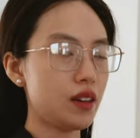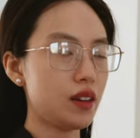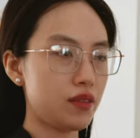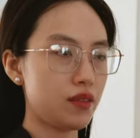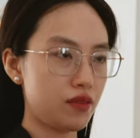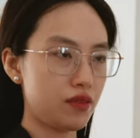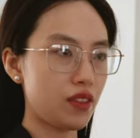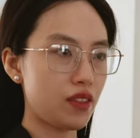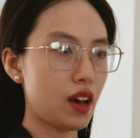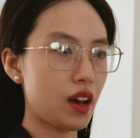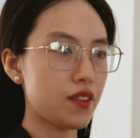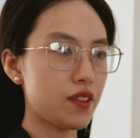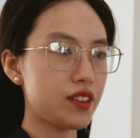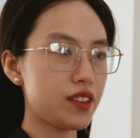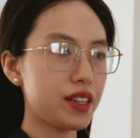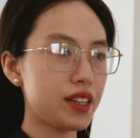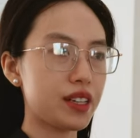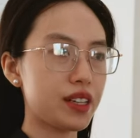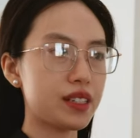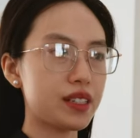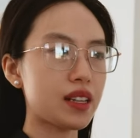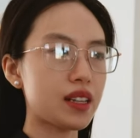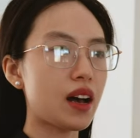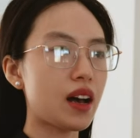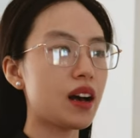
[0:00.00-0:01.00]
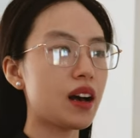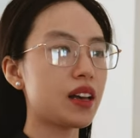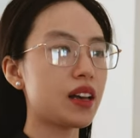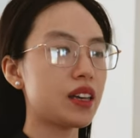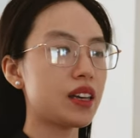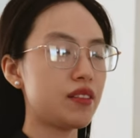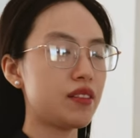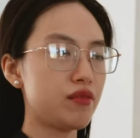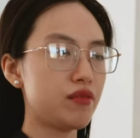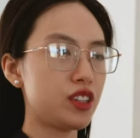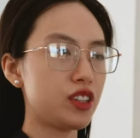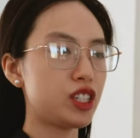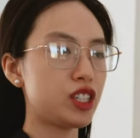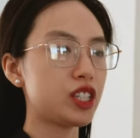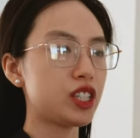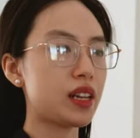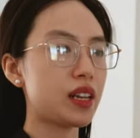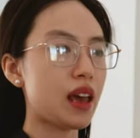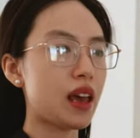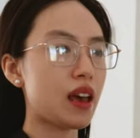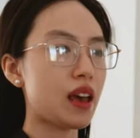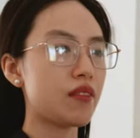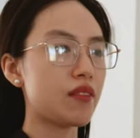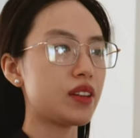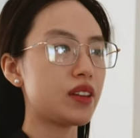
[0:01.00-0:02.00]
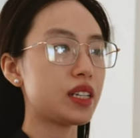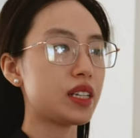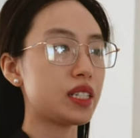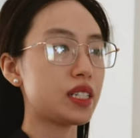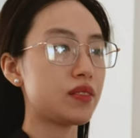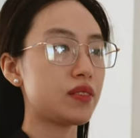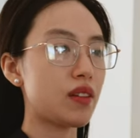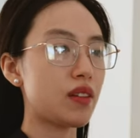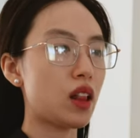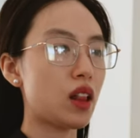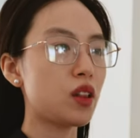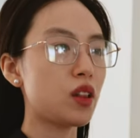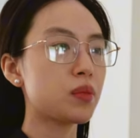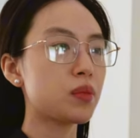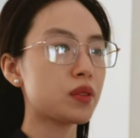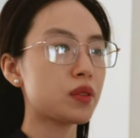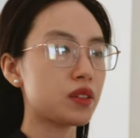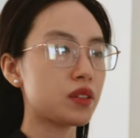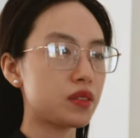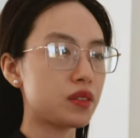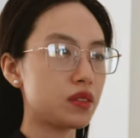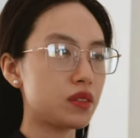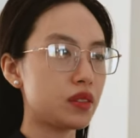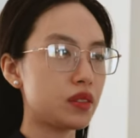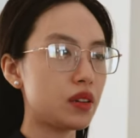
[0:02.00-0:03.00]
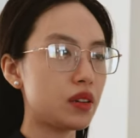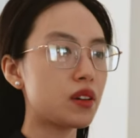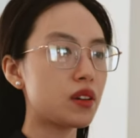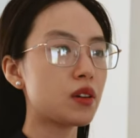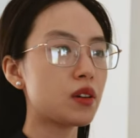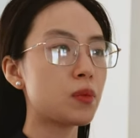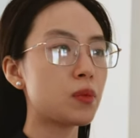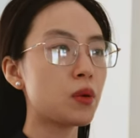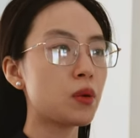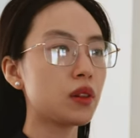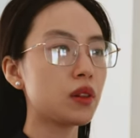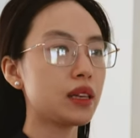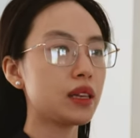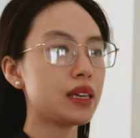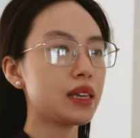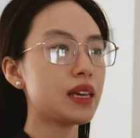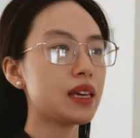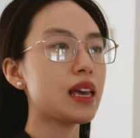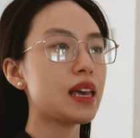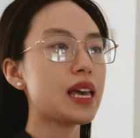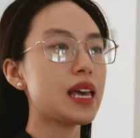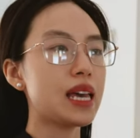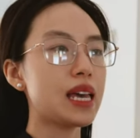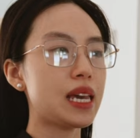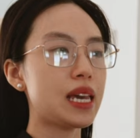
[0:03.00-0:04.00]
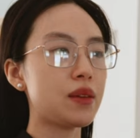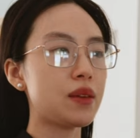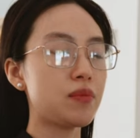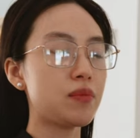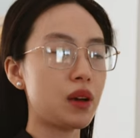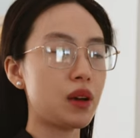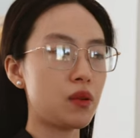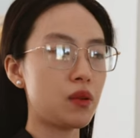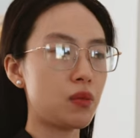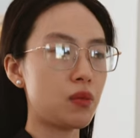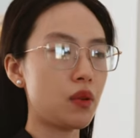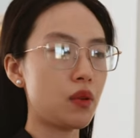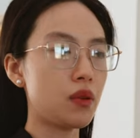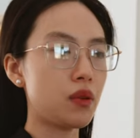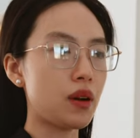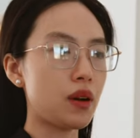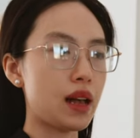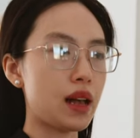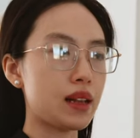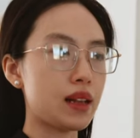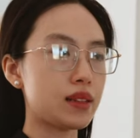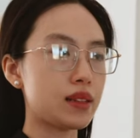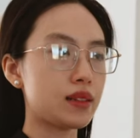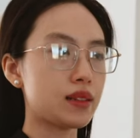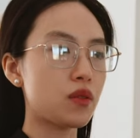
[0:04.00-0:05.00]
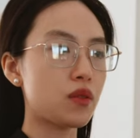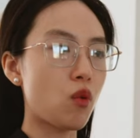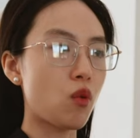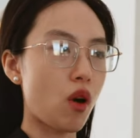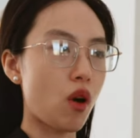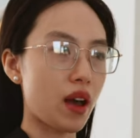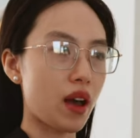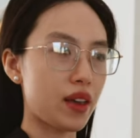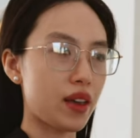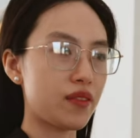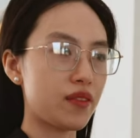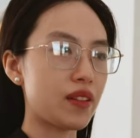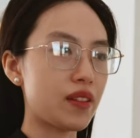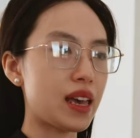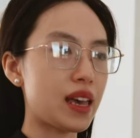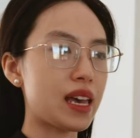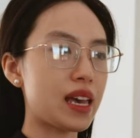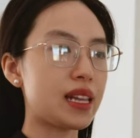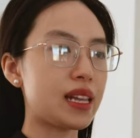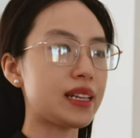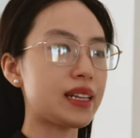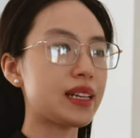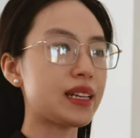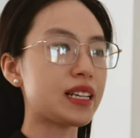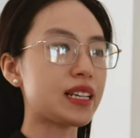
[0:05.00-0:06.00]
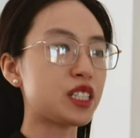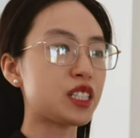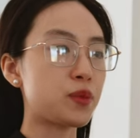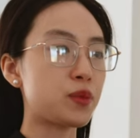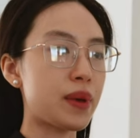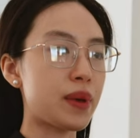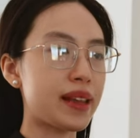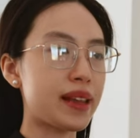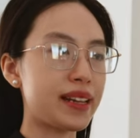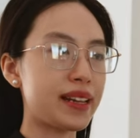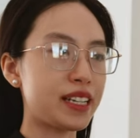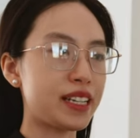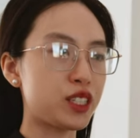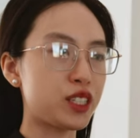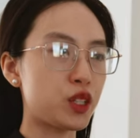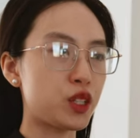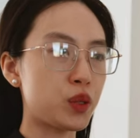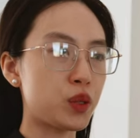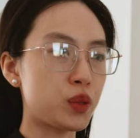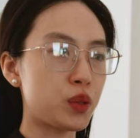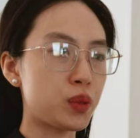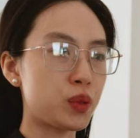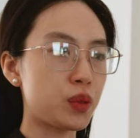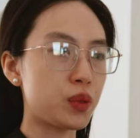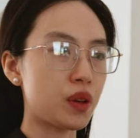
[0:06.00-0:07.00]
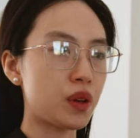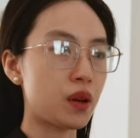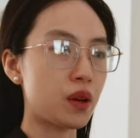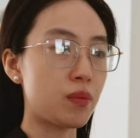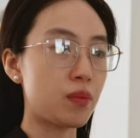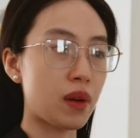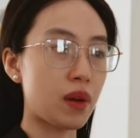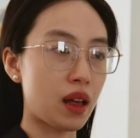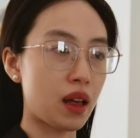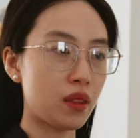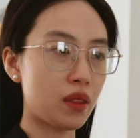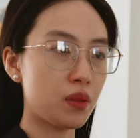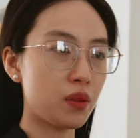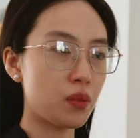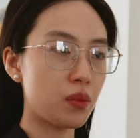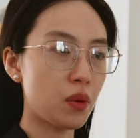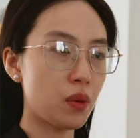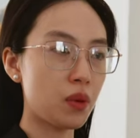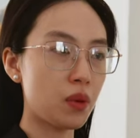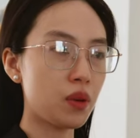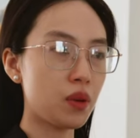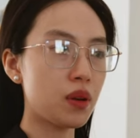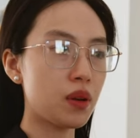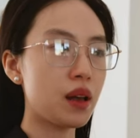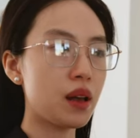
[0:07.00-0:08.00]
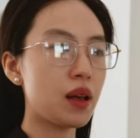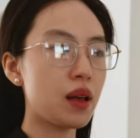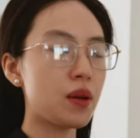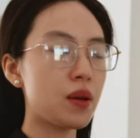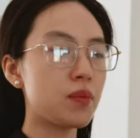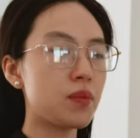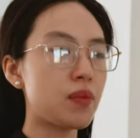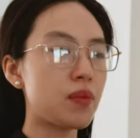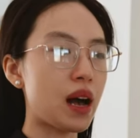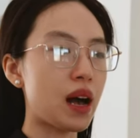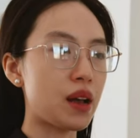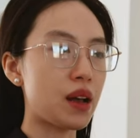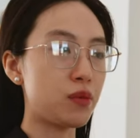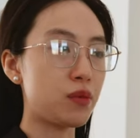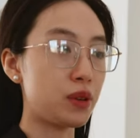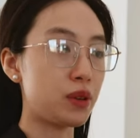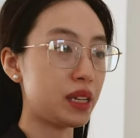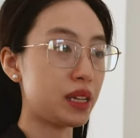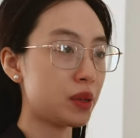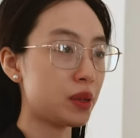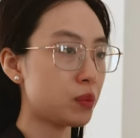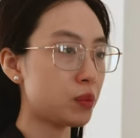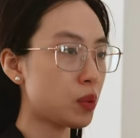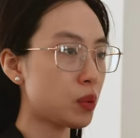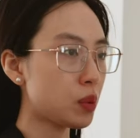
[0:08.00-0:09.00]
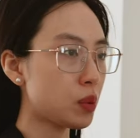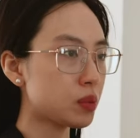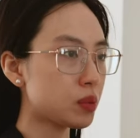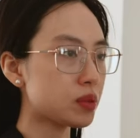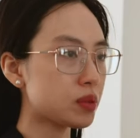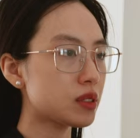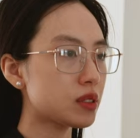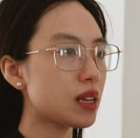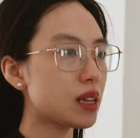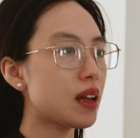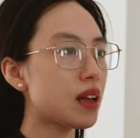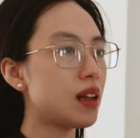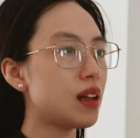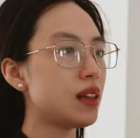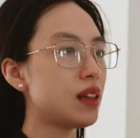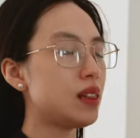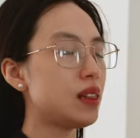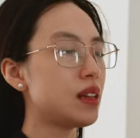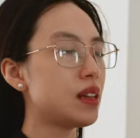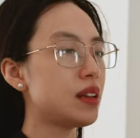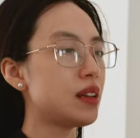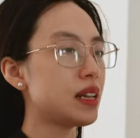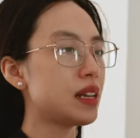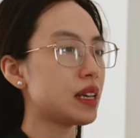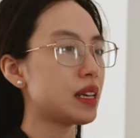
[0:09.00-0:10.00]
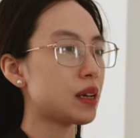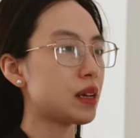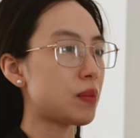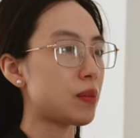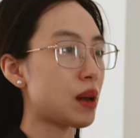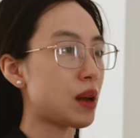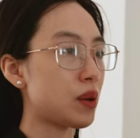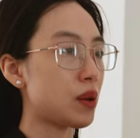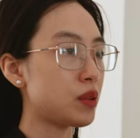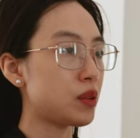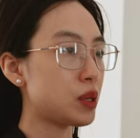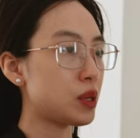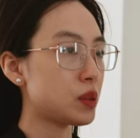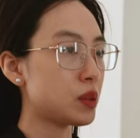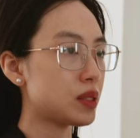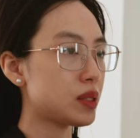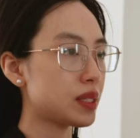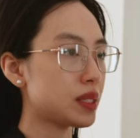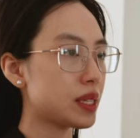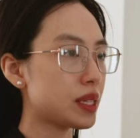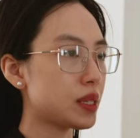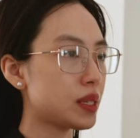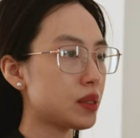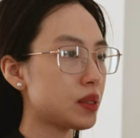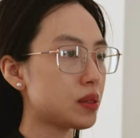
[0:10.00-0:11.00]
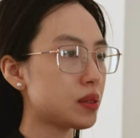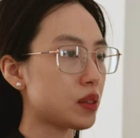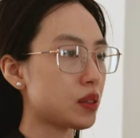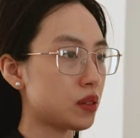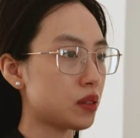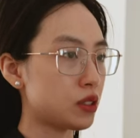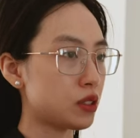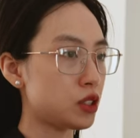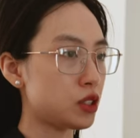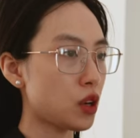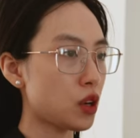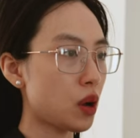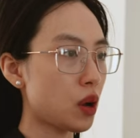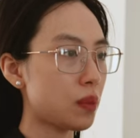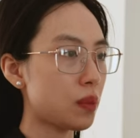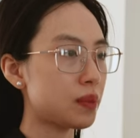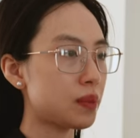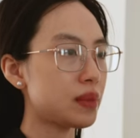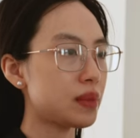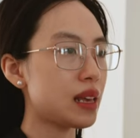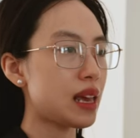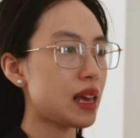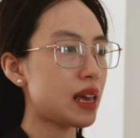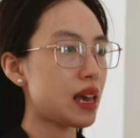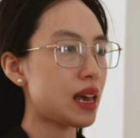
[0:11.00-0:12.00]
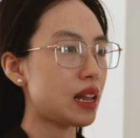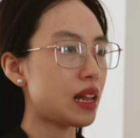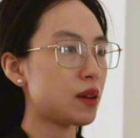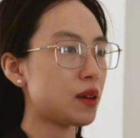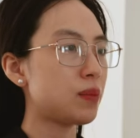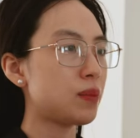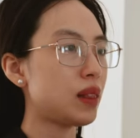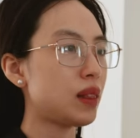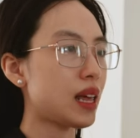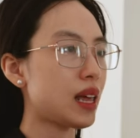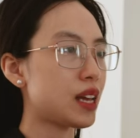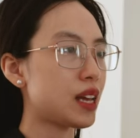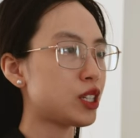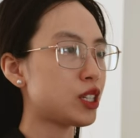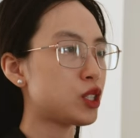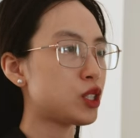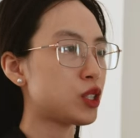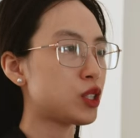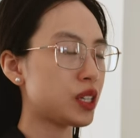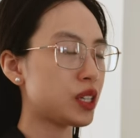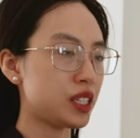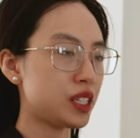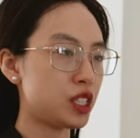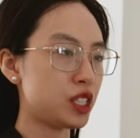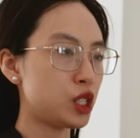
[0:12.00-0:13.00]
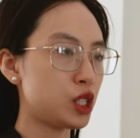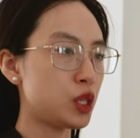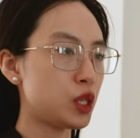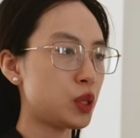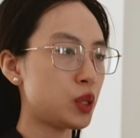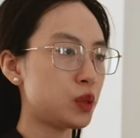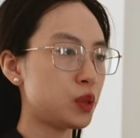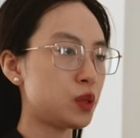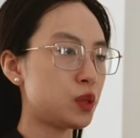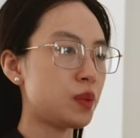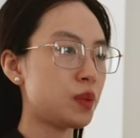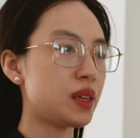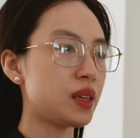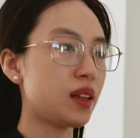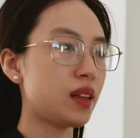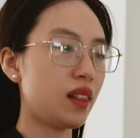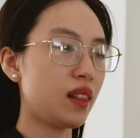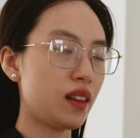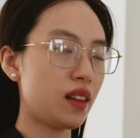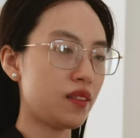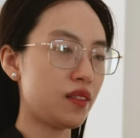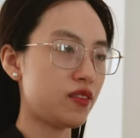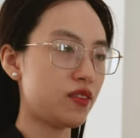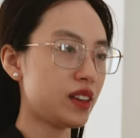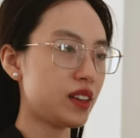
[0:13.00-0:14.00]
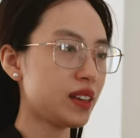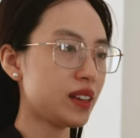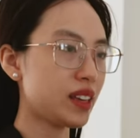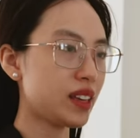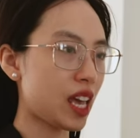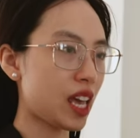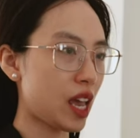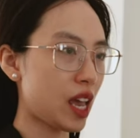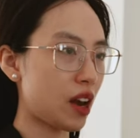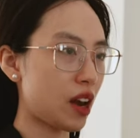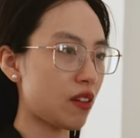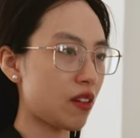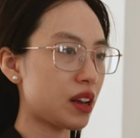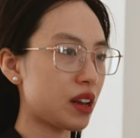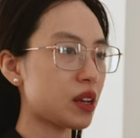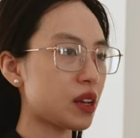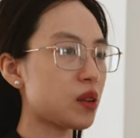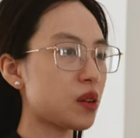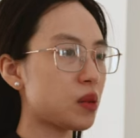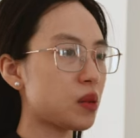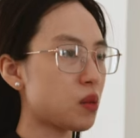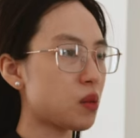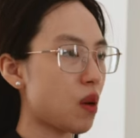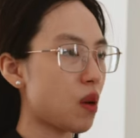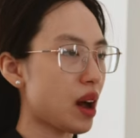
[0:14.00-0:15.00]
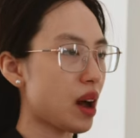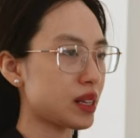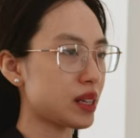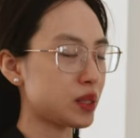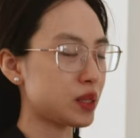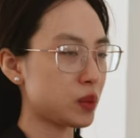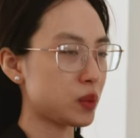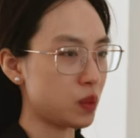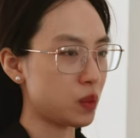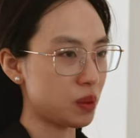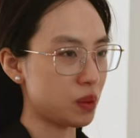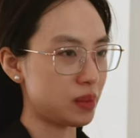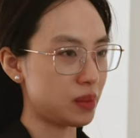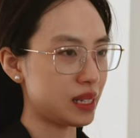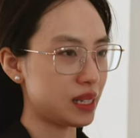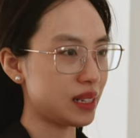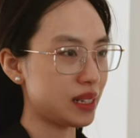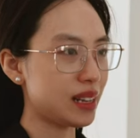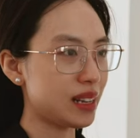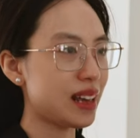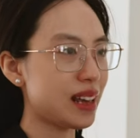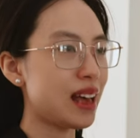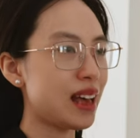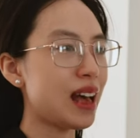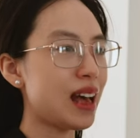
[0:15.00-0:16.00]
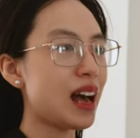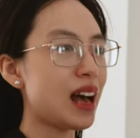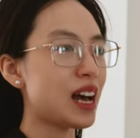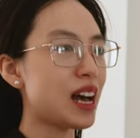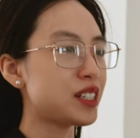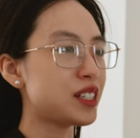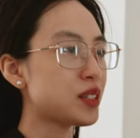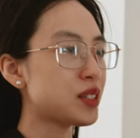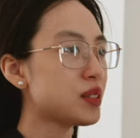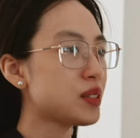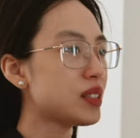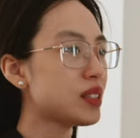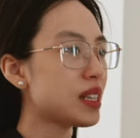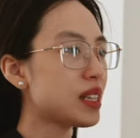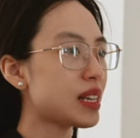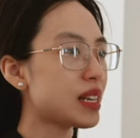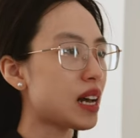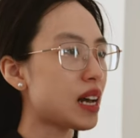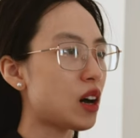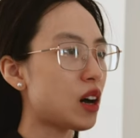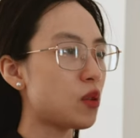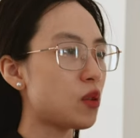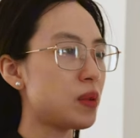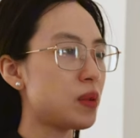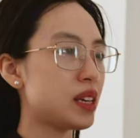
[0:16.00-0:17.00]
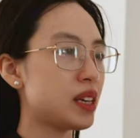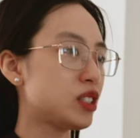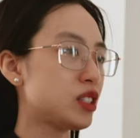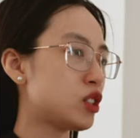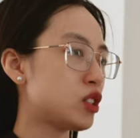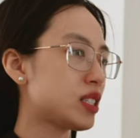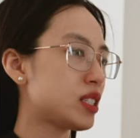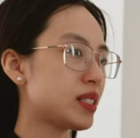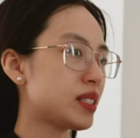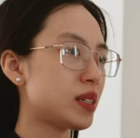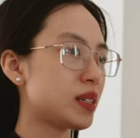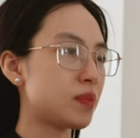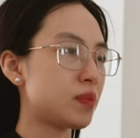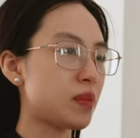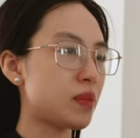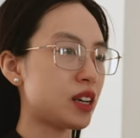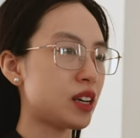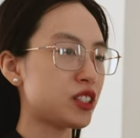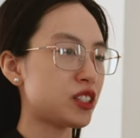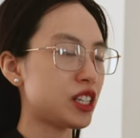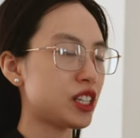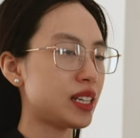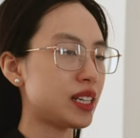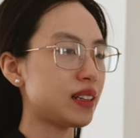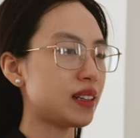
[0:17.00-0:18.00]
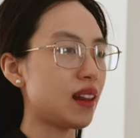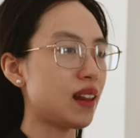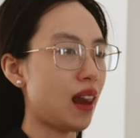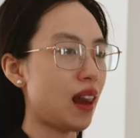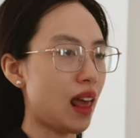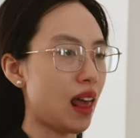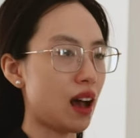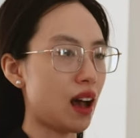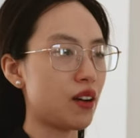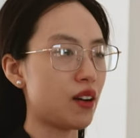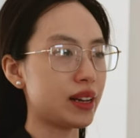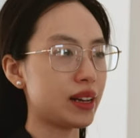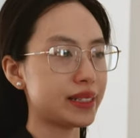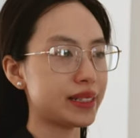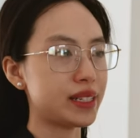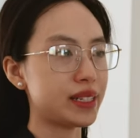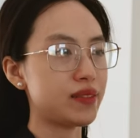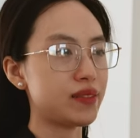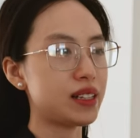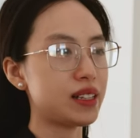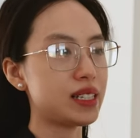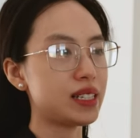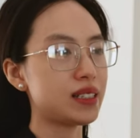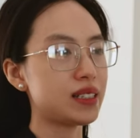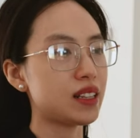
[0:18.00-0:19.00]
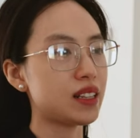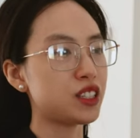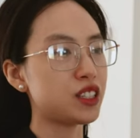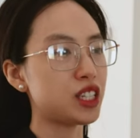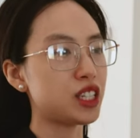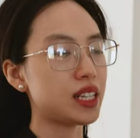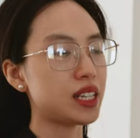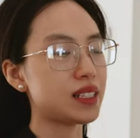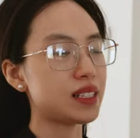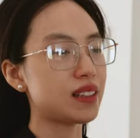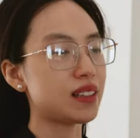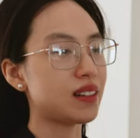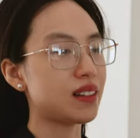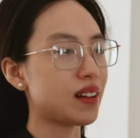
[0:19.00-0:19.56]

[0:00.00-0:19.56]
In five years, I envision having developed considerably in my role as a wife and expanding to a mother role by reading books, learning about new skills on the job, and I plan to continue to be a loving, caring, wise woman. I don't think I'll be interested much in loud activities such as